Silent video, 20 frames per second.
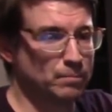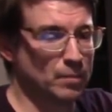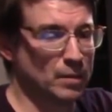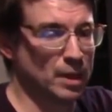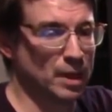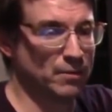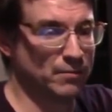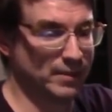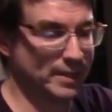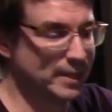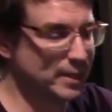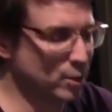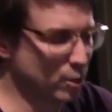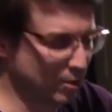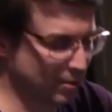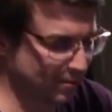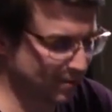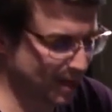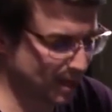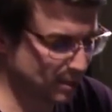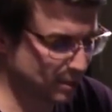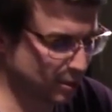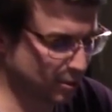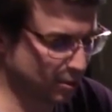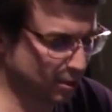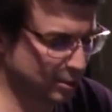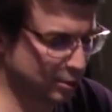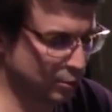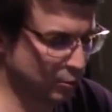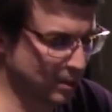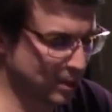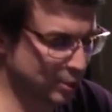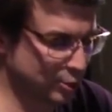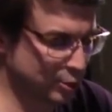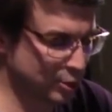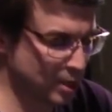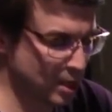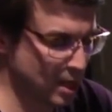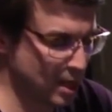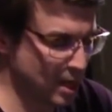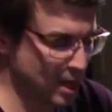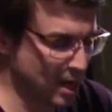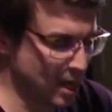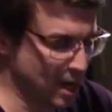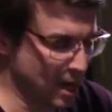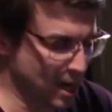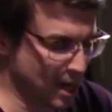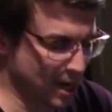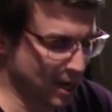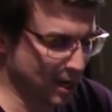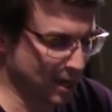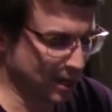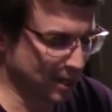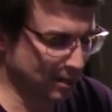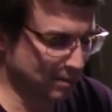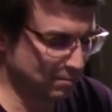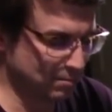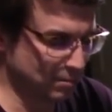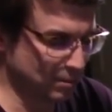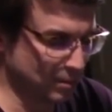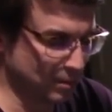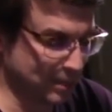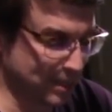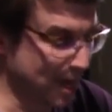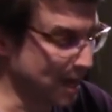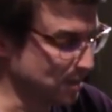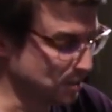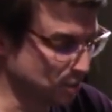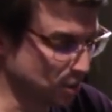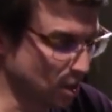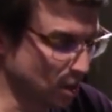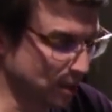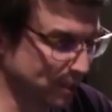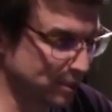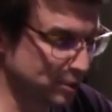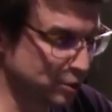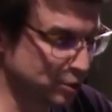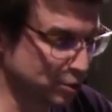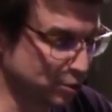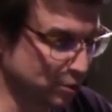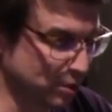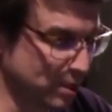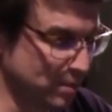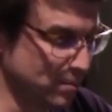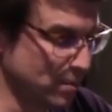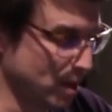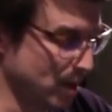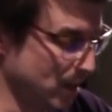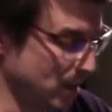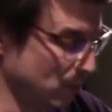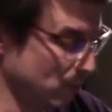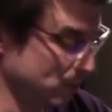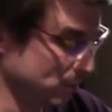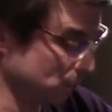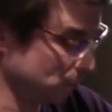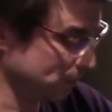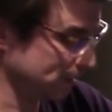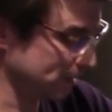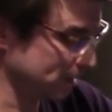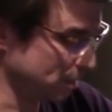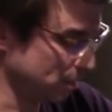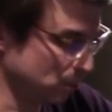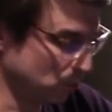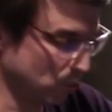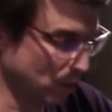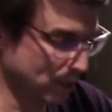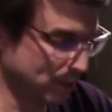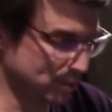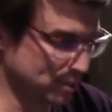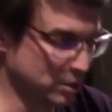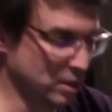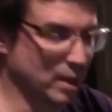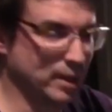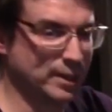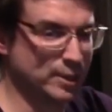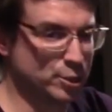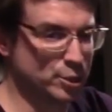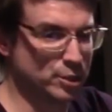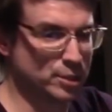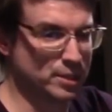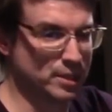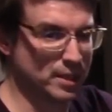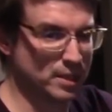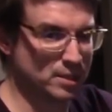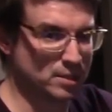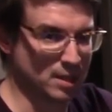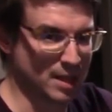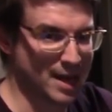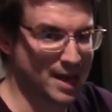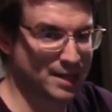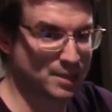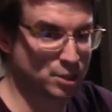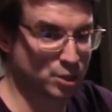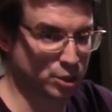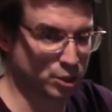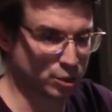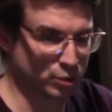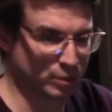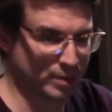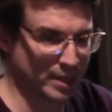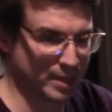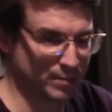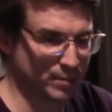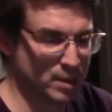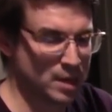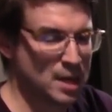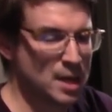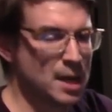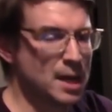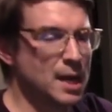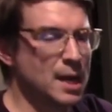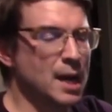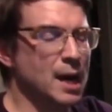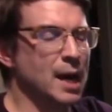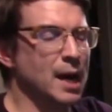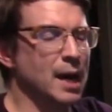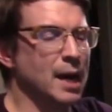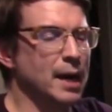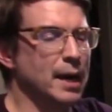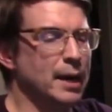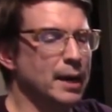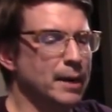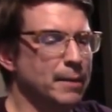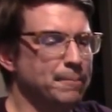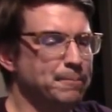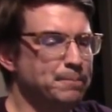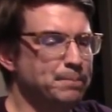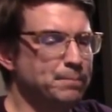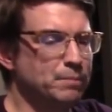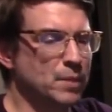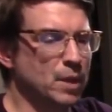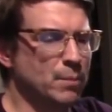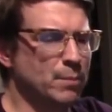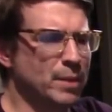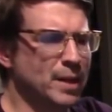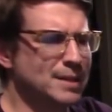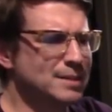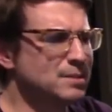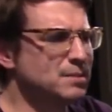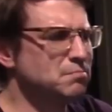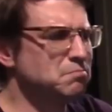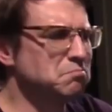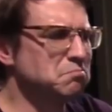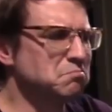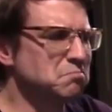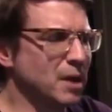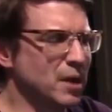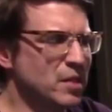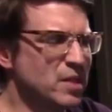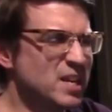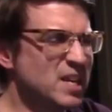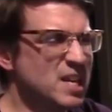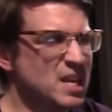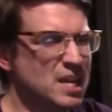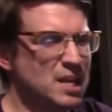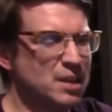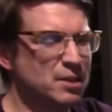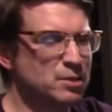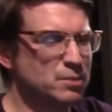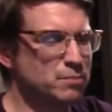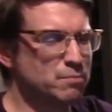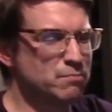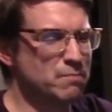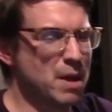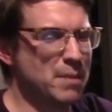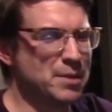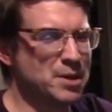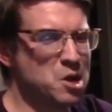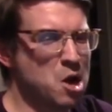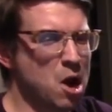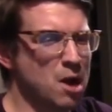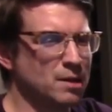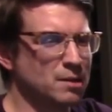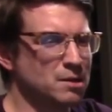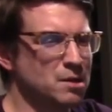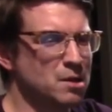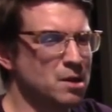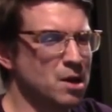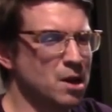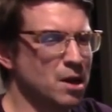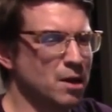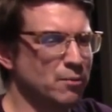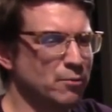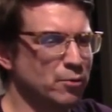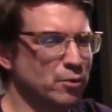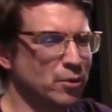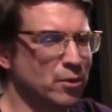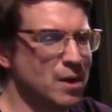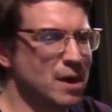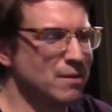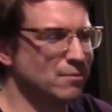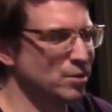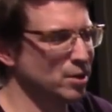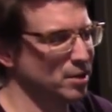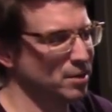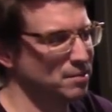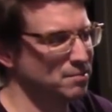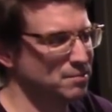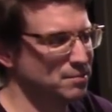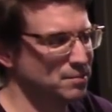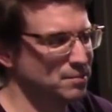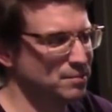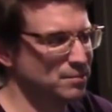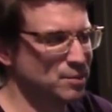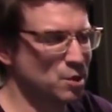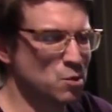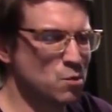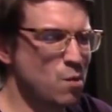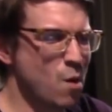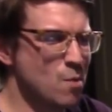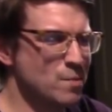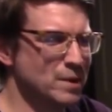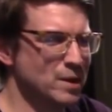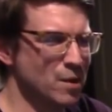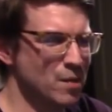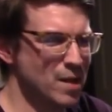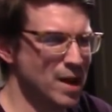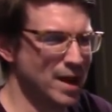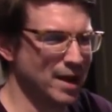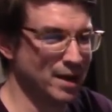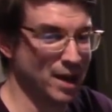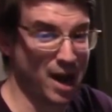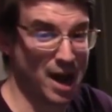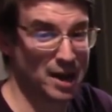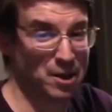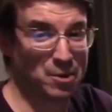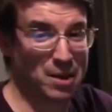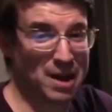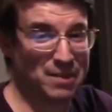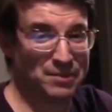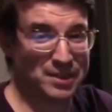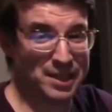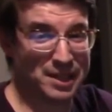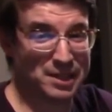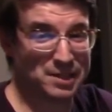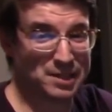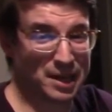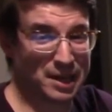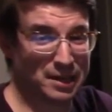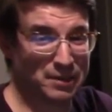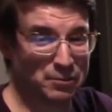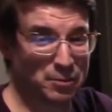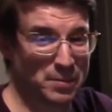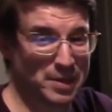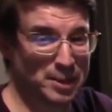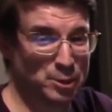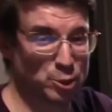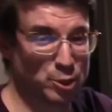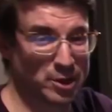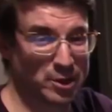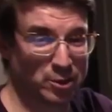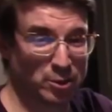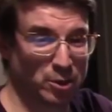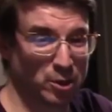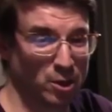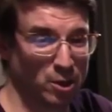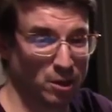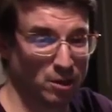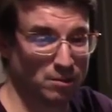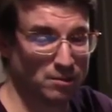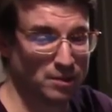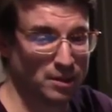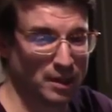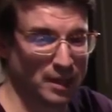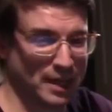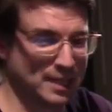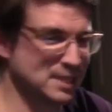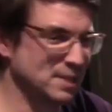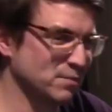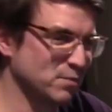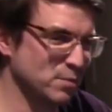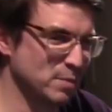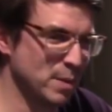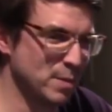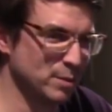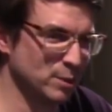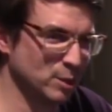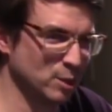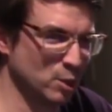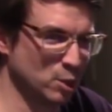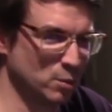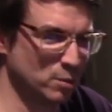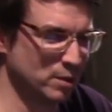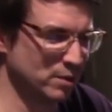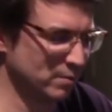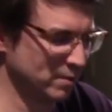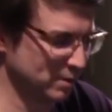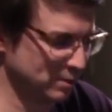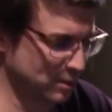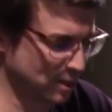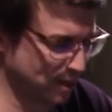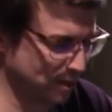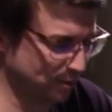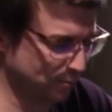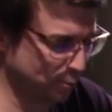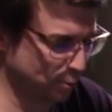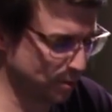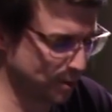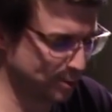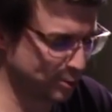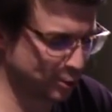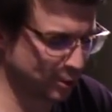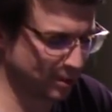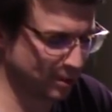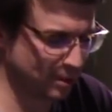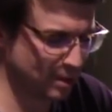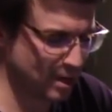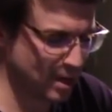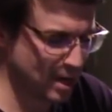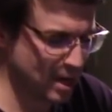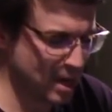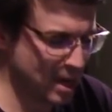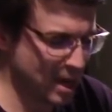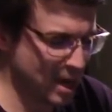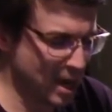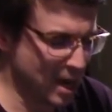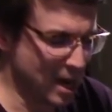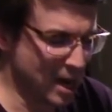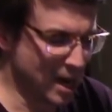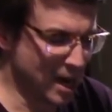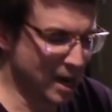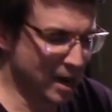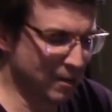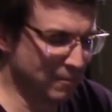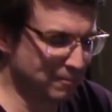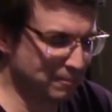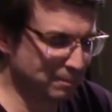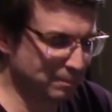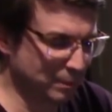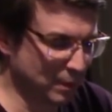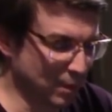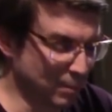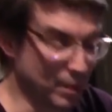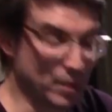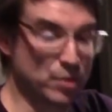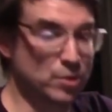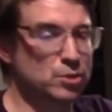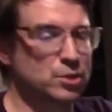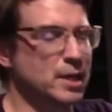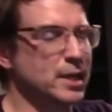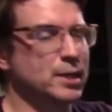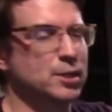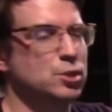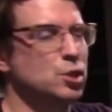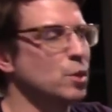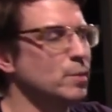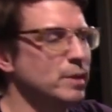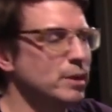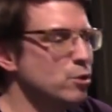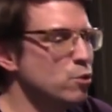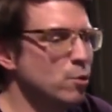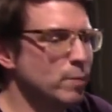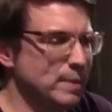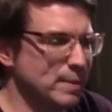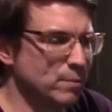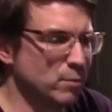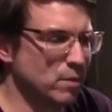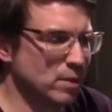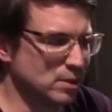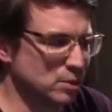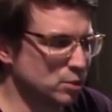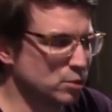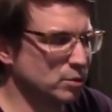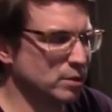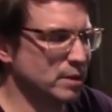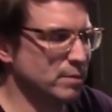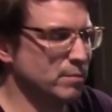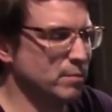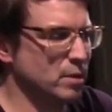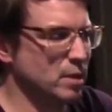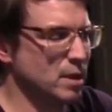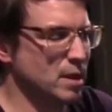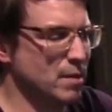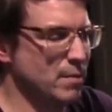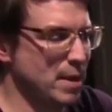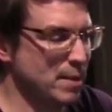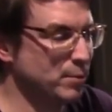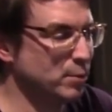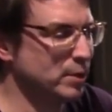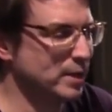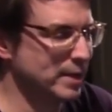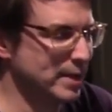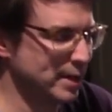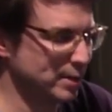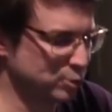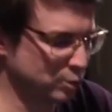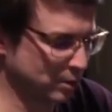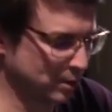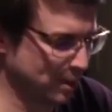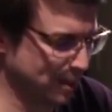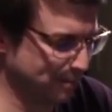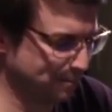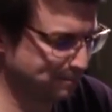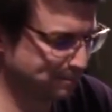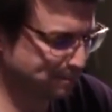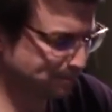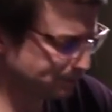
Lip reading: Affinity Artifacts here on Twitch. Yeah, Scotty's stream was a really good one. Scotty just did his last stream, but I think he's maybe not gone forever. Don't quote me on that. I don't have any inside information at all, except for maybe a little bit of inside information. But there's like so many cool people that stream paper EDH online.